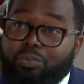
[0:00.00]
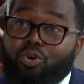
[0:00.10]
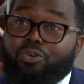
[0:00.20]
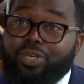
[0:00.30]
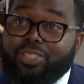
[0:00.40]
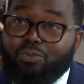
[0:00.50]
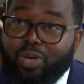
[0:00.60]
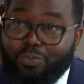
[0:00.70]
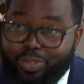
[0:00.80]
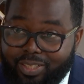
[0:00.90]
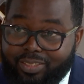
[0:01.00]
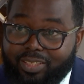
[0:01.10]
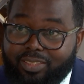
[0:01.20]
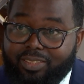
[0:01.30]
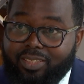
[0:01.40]
more reason why we need
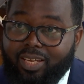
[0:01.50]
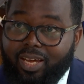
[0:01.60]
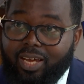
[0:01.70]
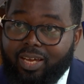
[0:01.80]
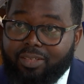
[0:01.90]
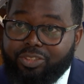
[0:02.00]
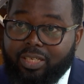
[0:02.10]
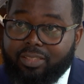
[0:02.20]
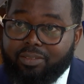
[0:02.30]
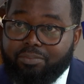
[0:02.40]
this charter,